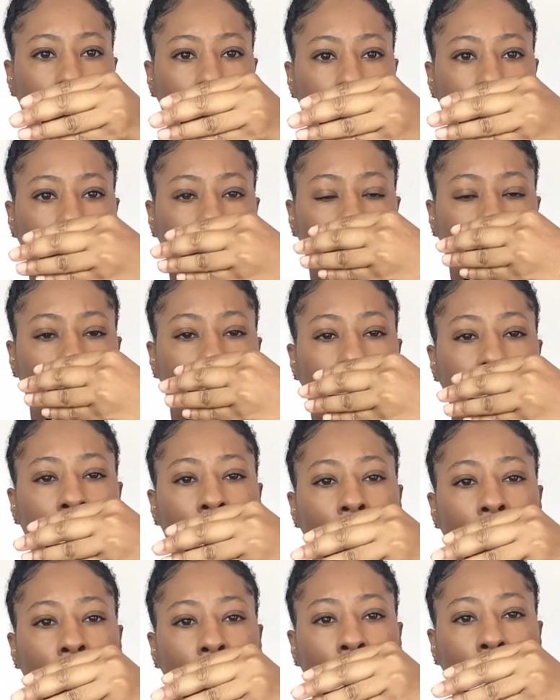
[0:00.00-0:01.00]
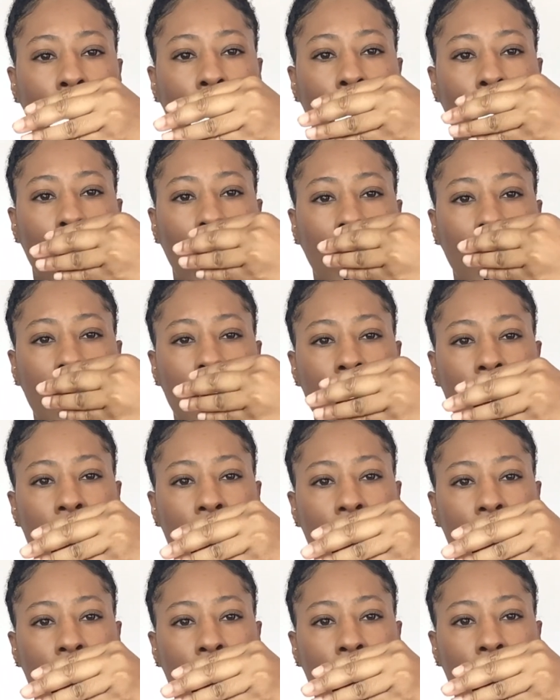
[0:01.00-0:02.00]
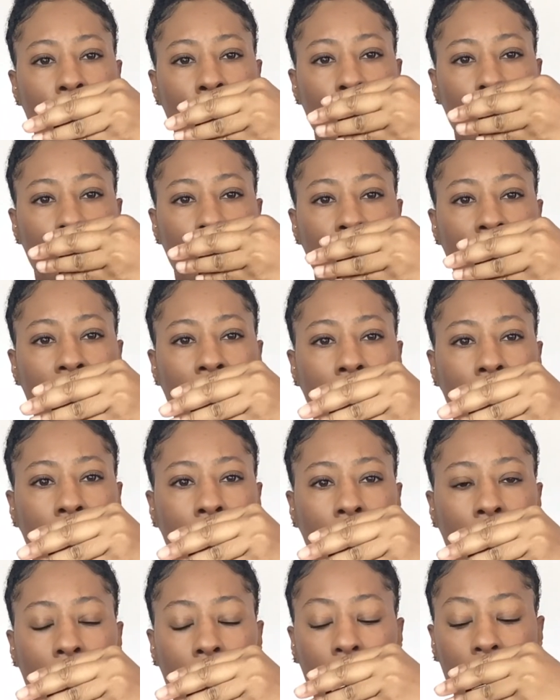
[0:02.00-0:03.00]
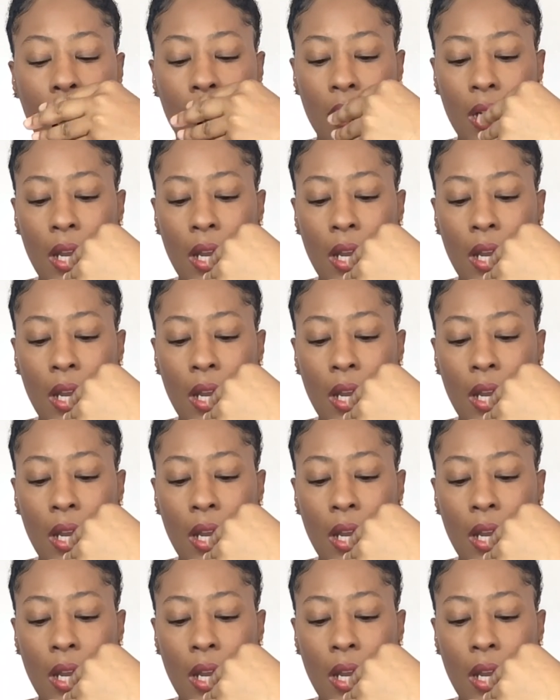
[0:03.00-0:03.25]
like a light gold, and a whitish nude vanilla color.